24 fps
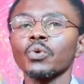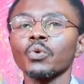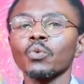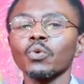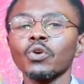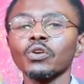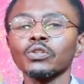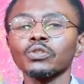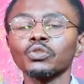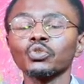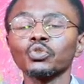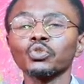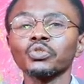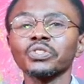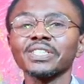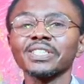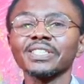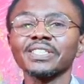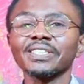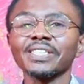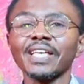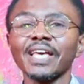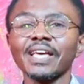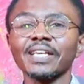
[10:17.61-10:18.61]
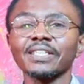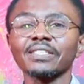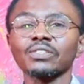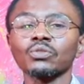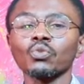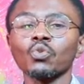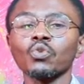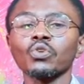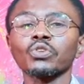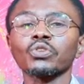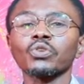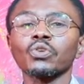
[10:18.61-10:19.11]
want to see signs
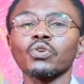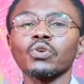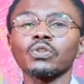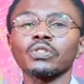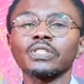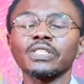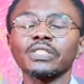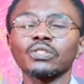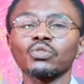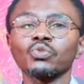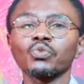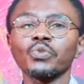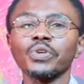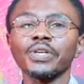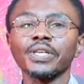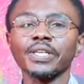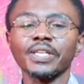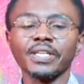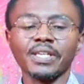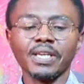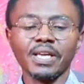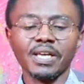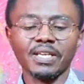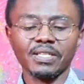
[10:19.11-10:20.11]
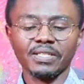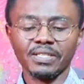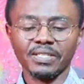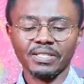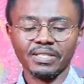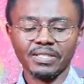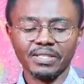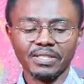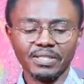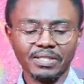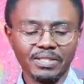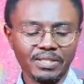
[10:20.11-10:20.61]
what God is doing in
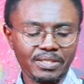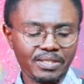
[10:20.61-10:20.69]
us.